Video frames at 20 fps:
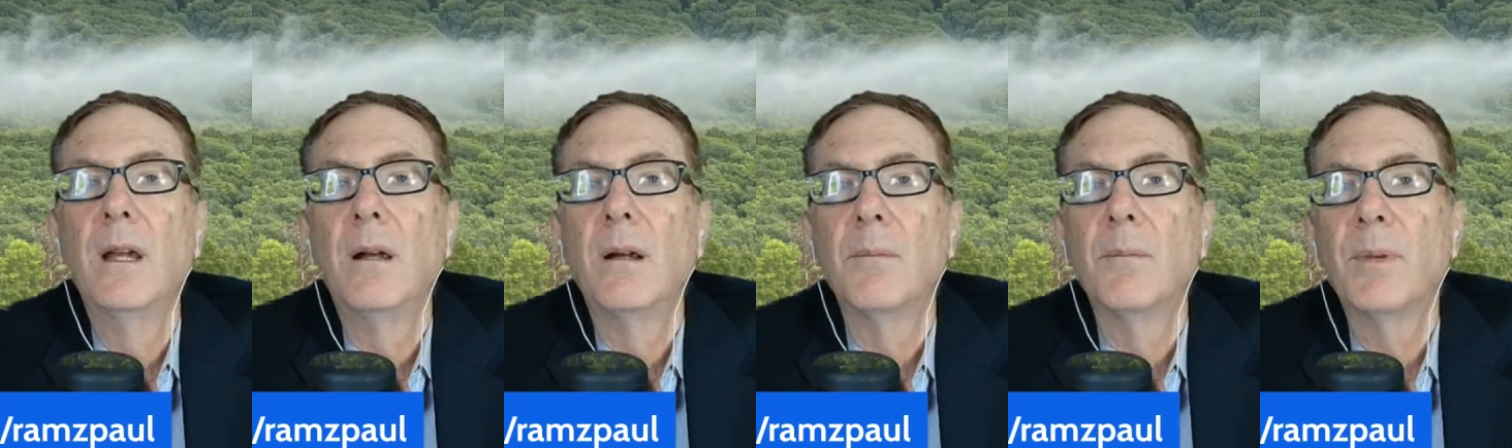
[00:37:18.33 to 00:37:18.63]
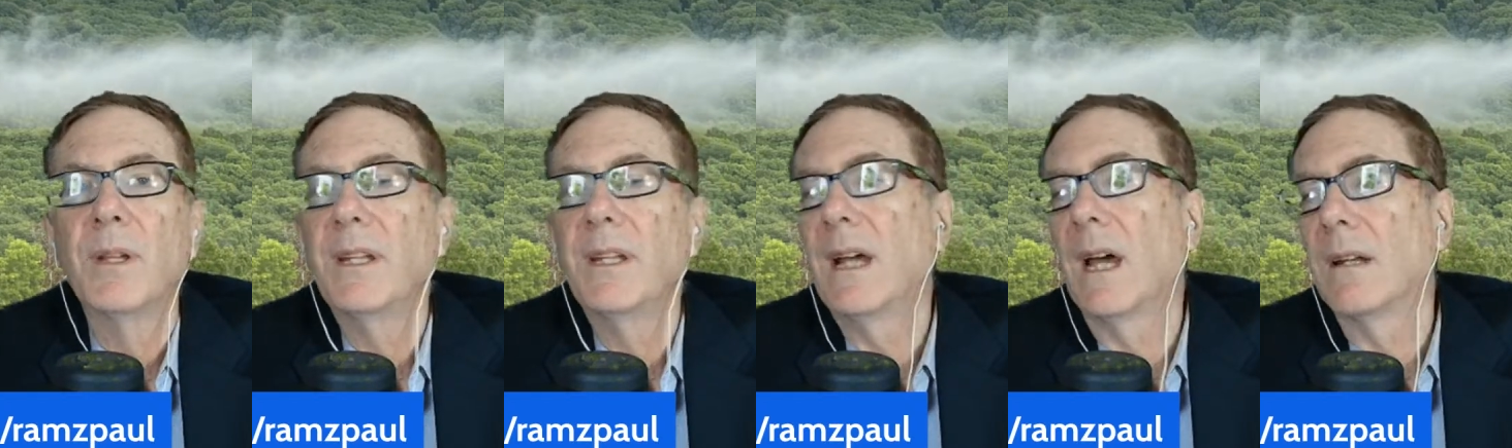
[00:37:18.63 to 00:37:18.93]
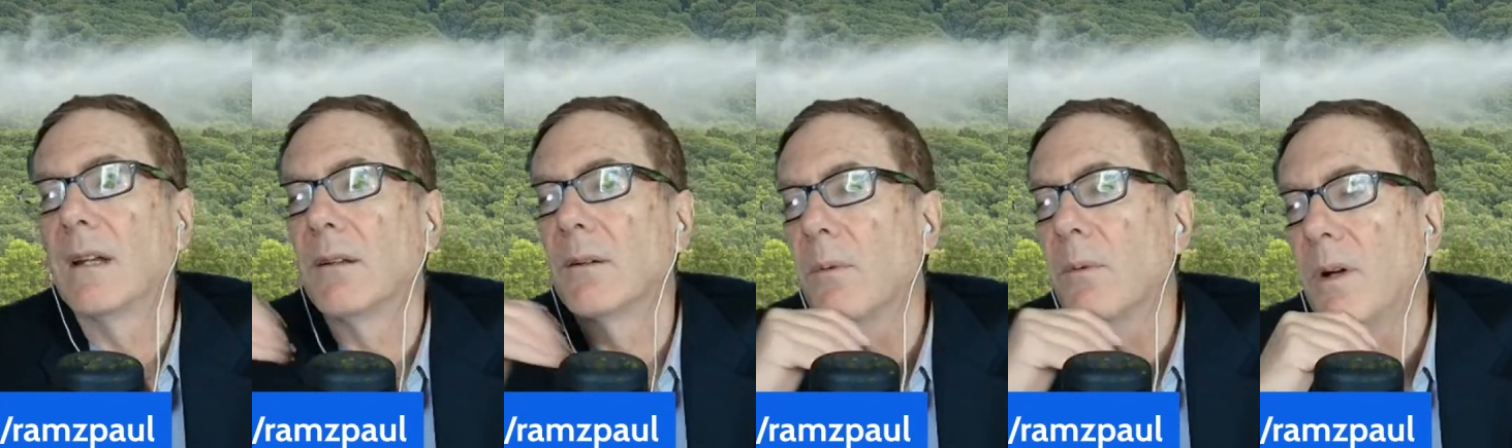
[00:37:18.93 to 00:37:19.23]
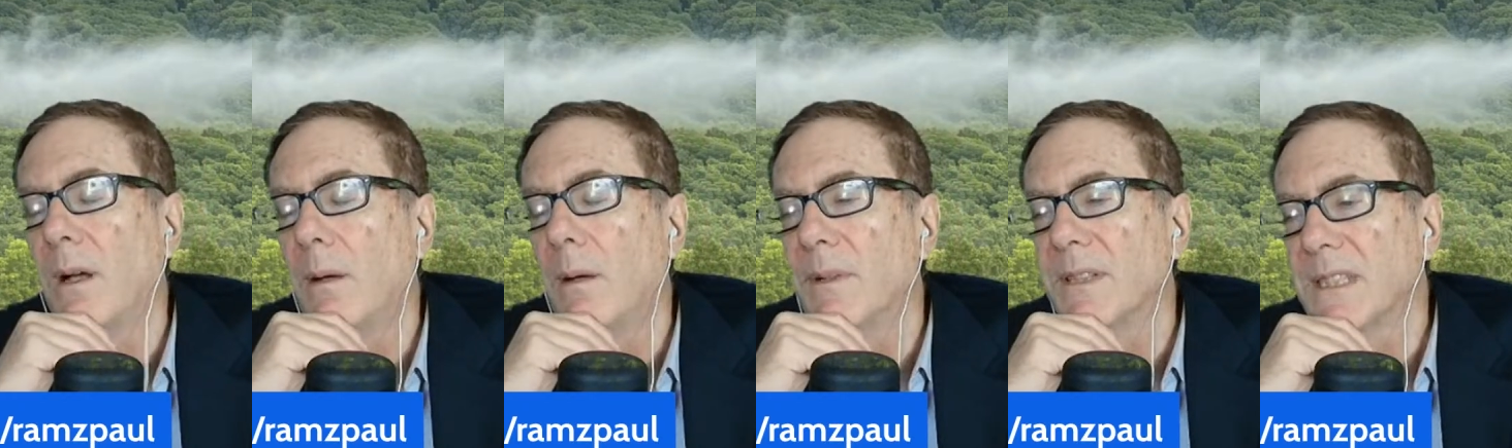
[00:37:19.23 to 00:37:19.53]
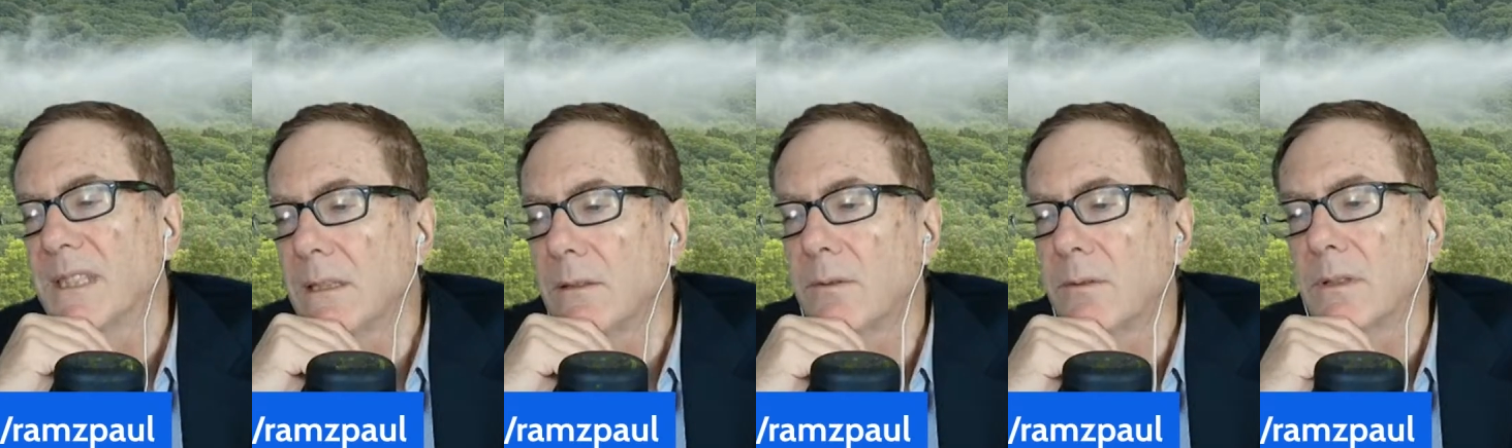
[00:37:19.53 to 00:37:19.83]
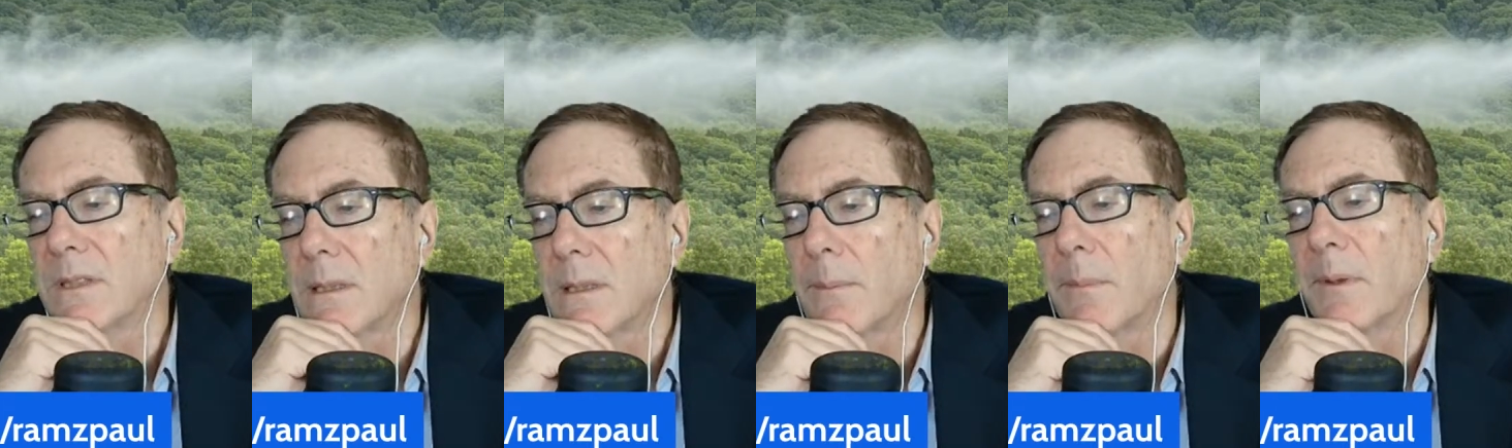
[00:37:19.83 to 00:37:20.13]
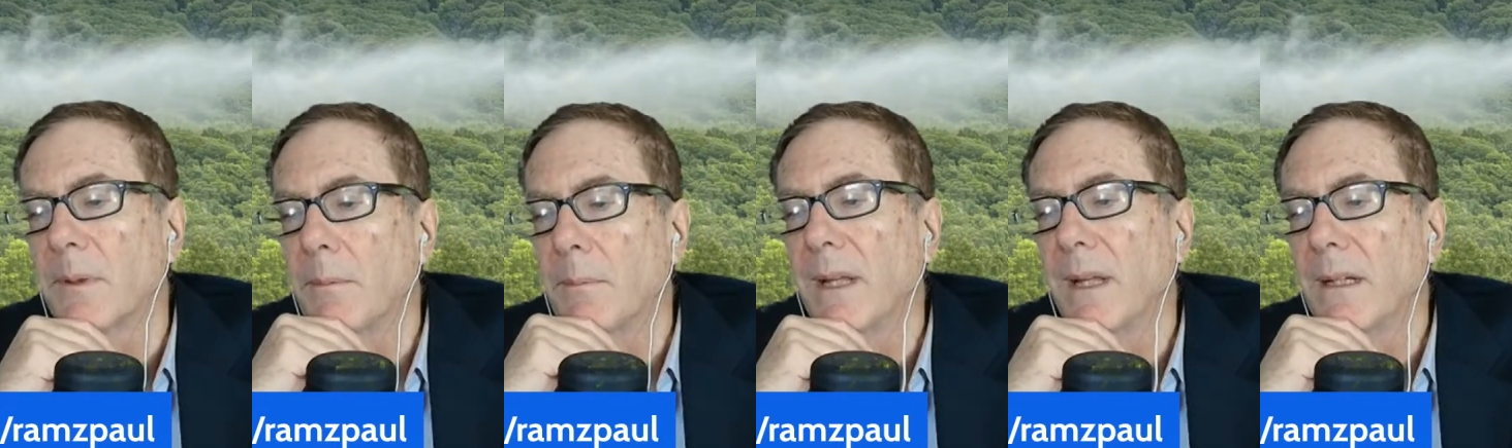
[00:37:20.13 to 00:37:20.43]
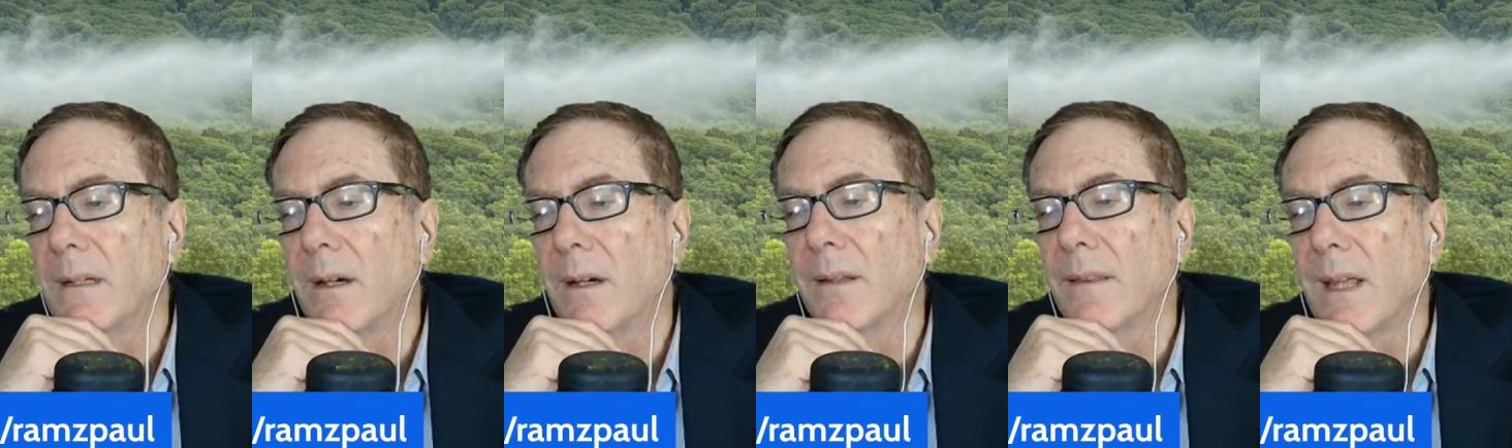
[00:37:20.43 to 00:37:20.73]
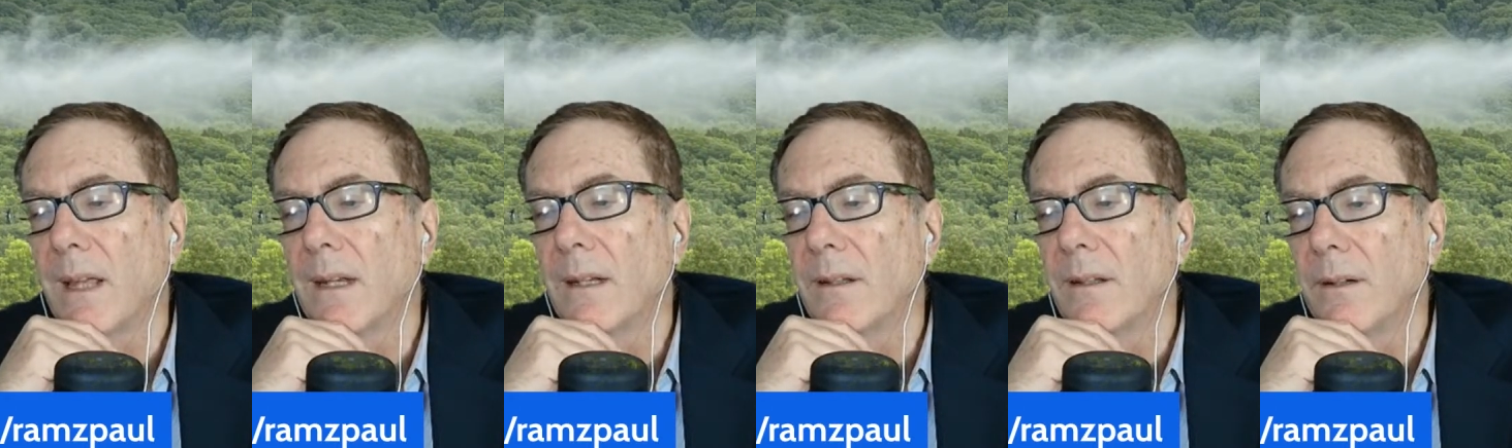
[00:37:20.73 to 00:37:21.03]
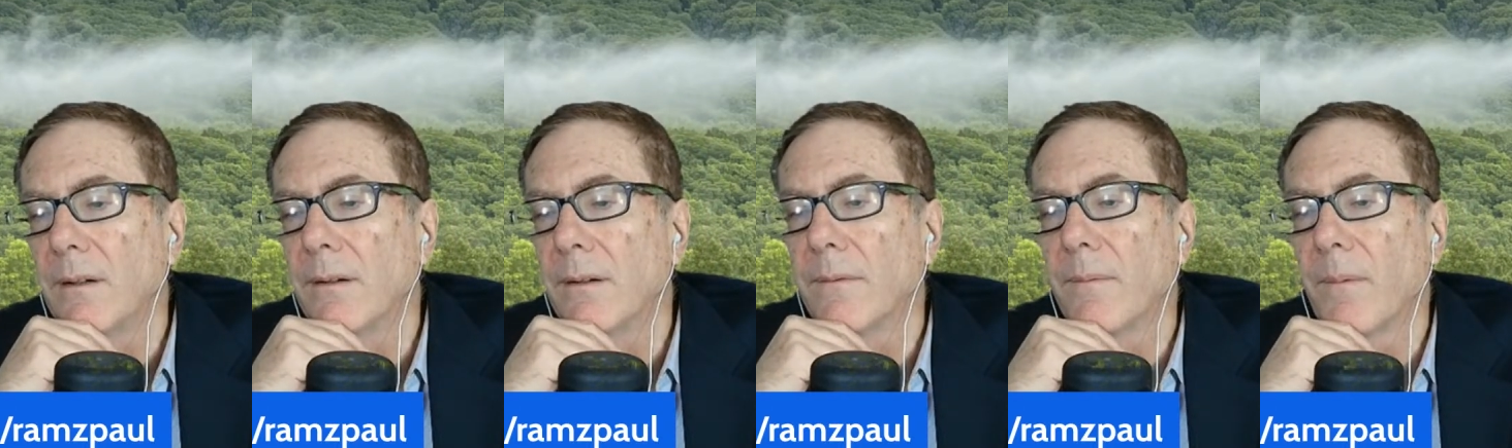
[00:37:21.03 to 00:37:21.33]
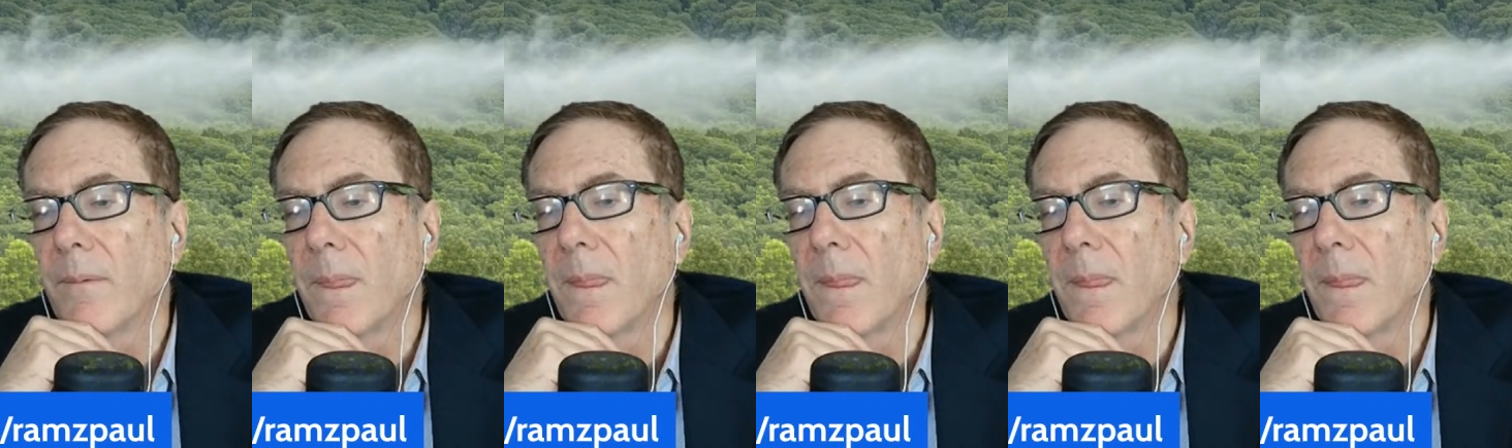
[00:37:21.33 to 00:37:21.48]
But you got to look, well, how much interest I'm going to make on that a year?